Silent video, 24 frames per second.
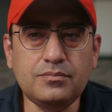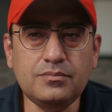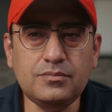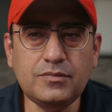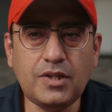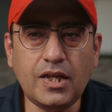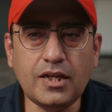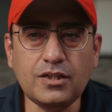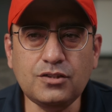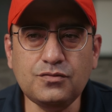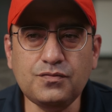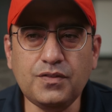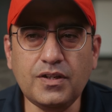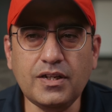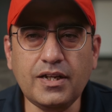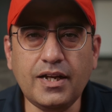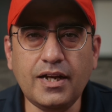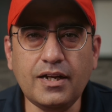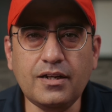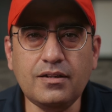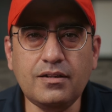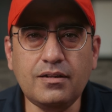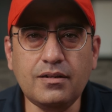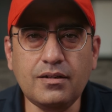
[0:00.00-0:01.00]
things will
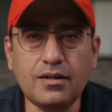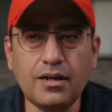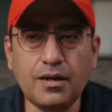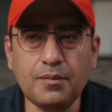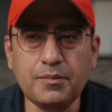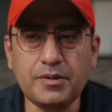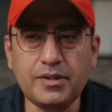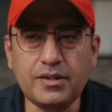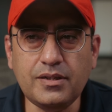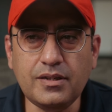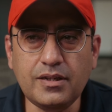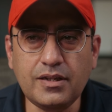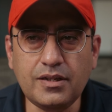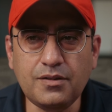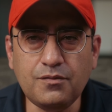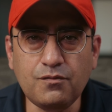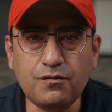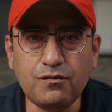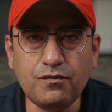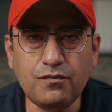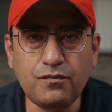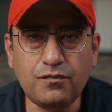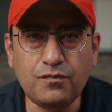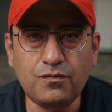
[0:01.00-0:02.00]
get,
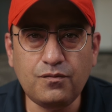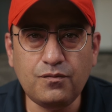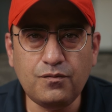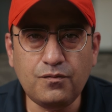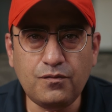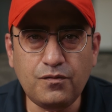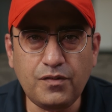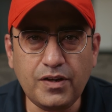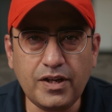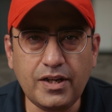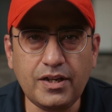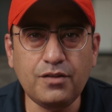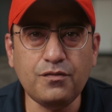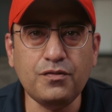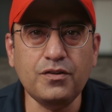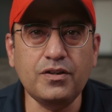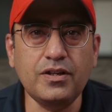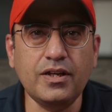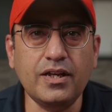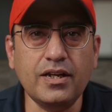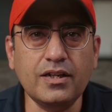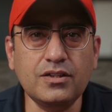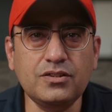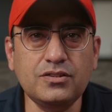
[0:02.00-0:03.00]
in way
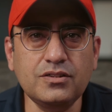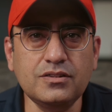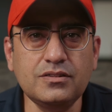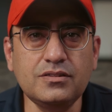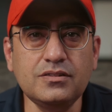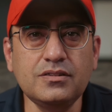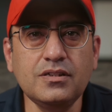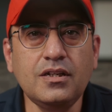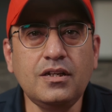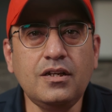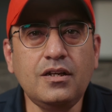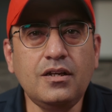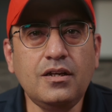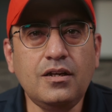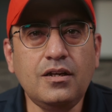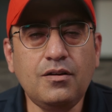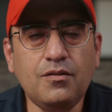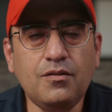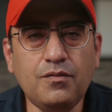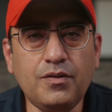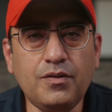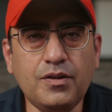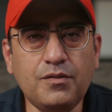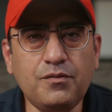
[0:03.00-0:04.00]
different directions
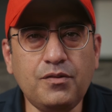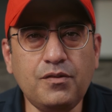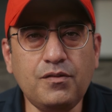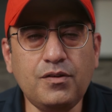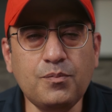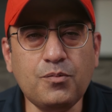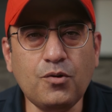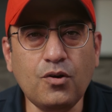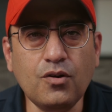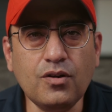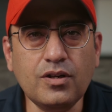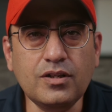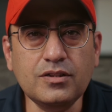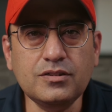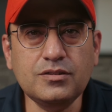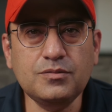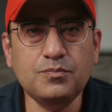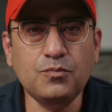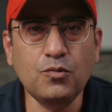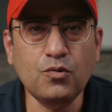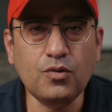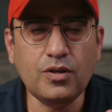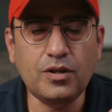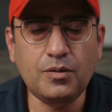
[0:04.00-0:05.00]
when we will progress
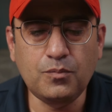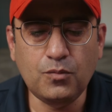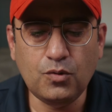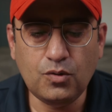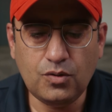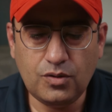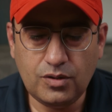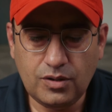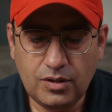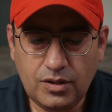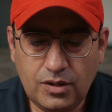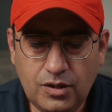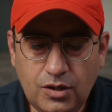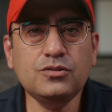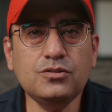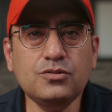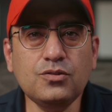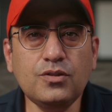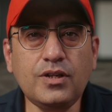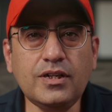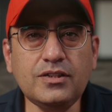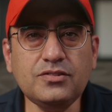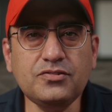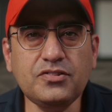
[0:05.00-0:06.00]
more and more.
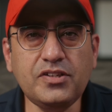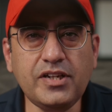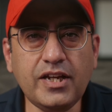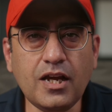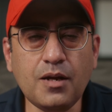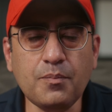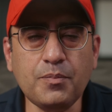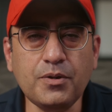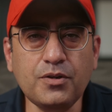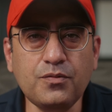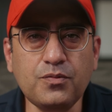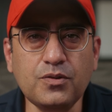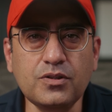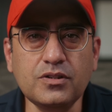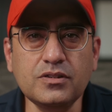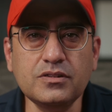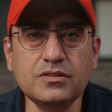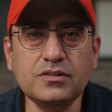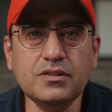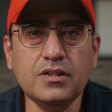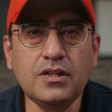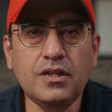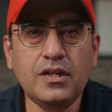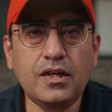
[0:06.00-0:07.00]
So let's recap it
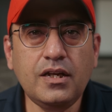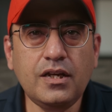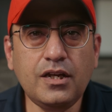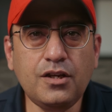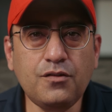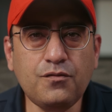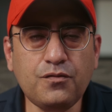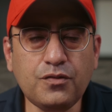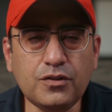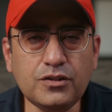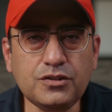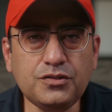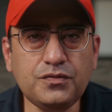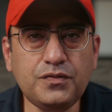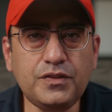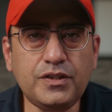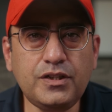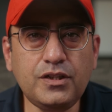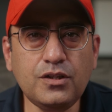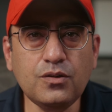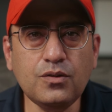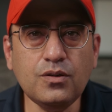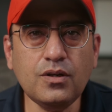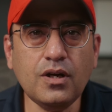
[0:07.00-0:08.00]
first. In first
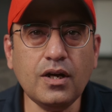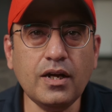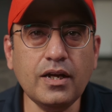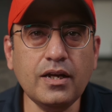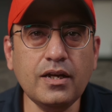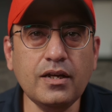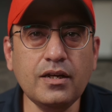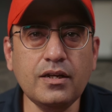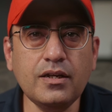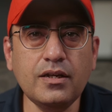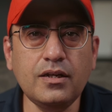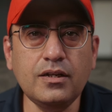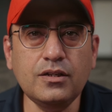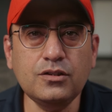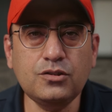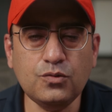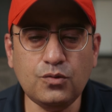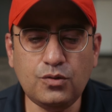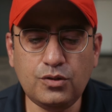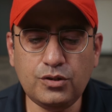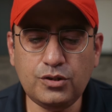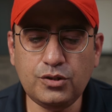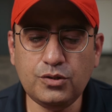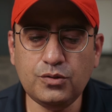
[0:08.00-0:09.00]
video, I
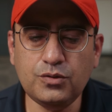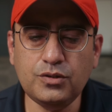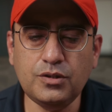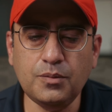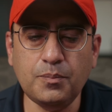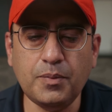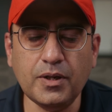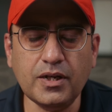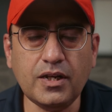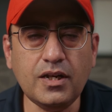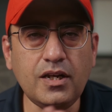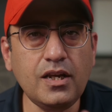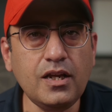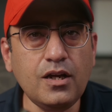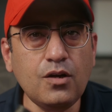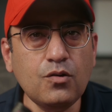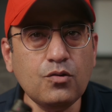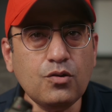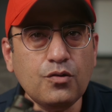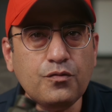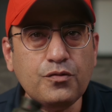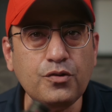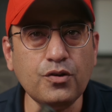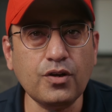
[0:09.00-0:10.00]
told you the button
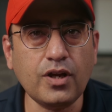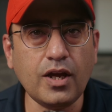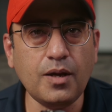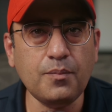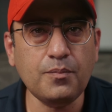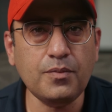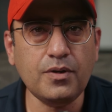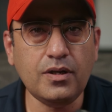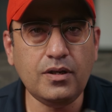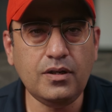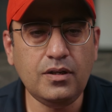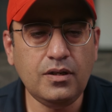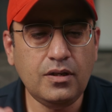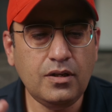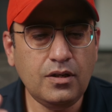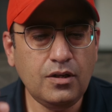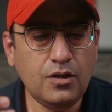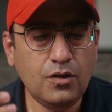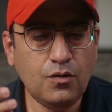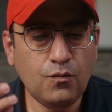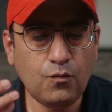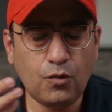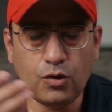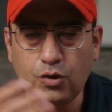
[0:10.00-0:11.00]
layout of your camera,
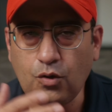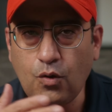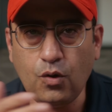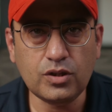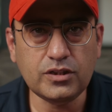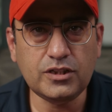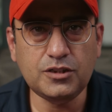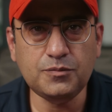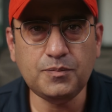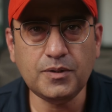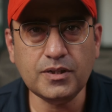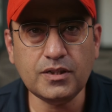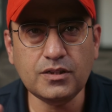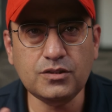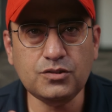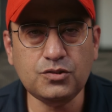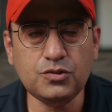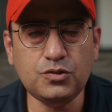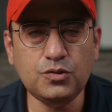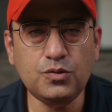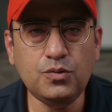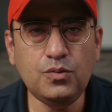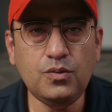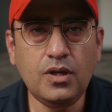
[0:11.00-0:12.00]
what all these buttons
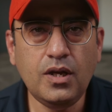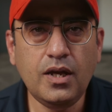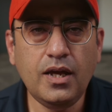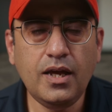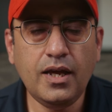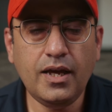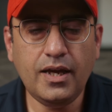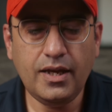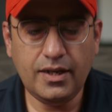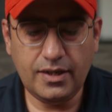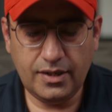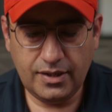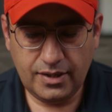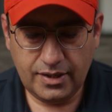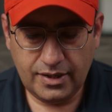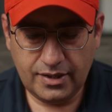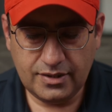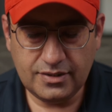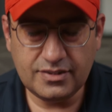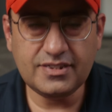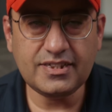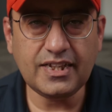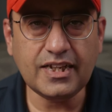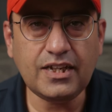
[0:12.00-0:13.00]
do. And
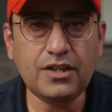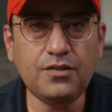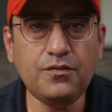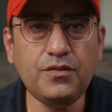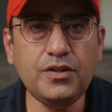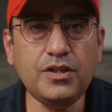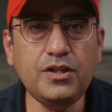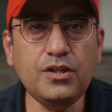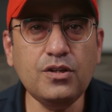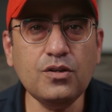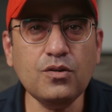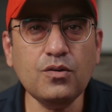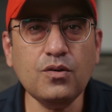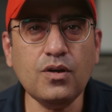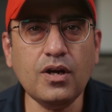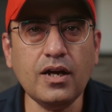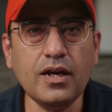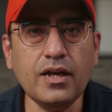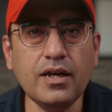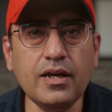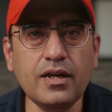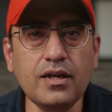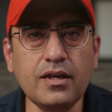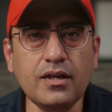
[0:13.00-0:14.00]
in second video,
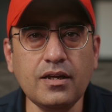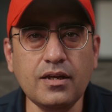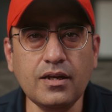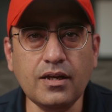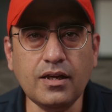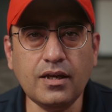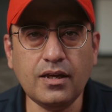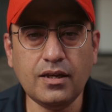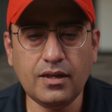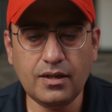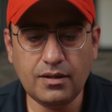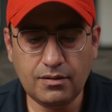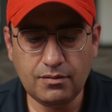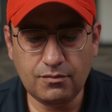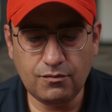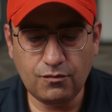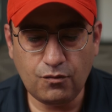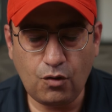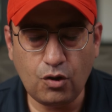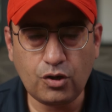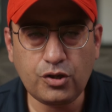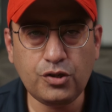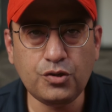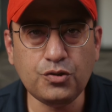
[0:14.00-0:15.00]
I
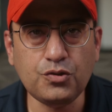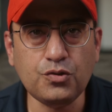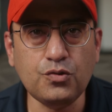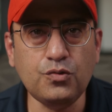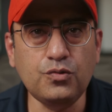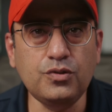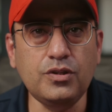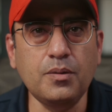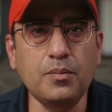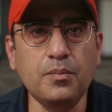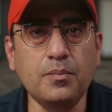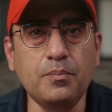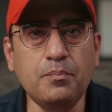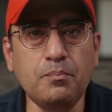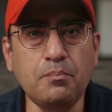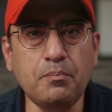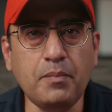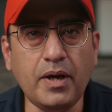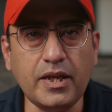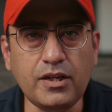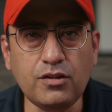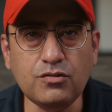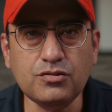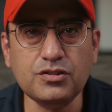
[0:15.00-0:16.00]
walk you through the
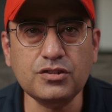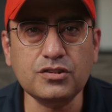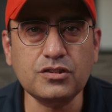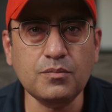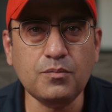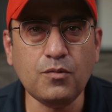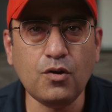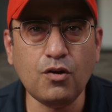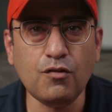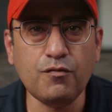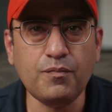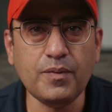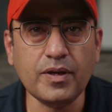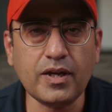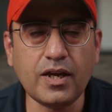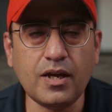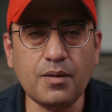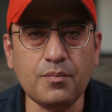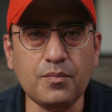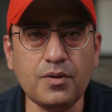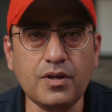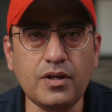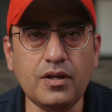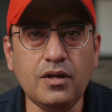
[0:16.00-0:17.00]
menu system of my
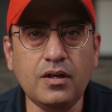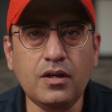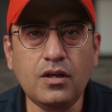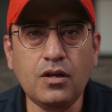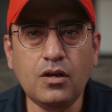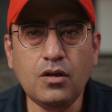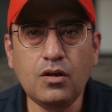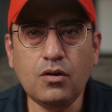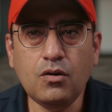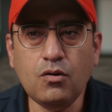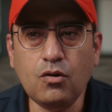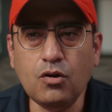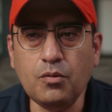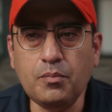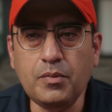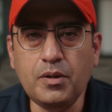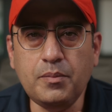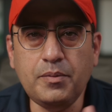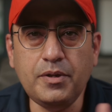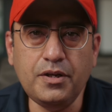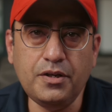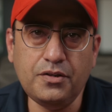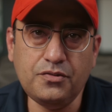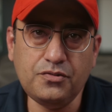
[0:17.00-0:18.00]
camera, or
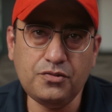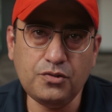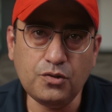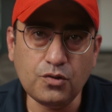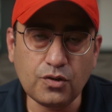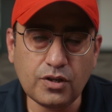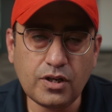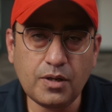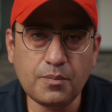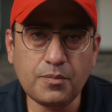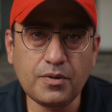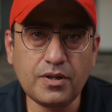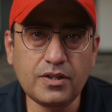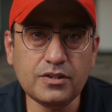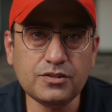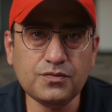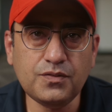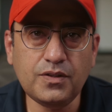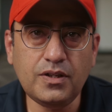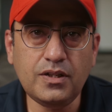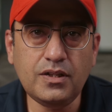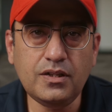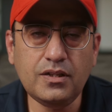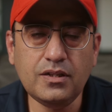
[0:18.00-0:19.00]
maybe it's your camera as
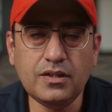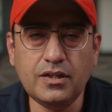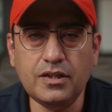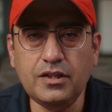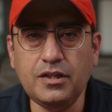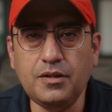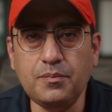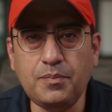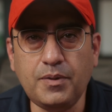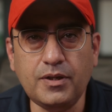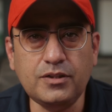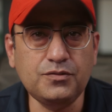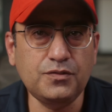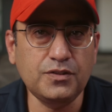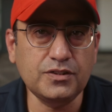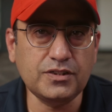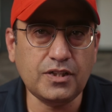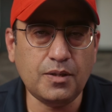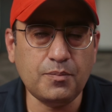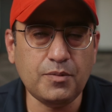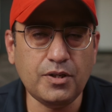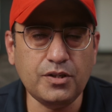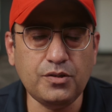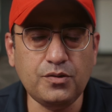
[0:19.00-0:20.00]
well. It depends which
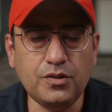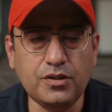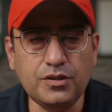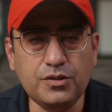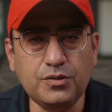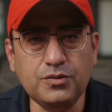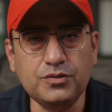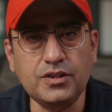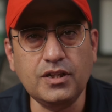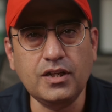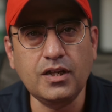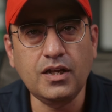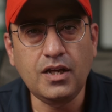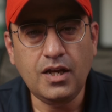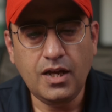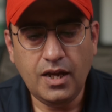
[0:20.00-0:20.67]
camera you are using.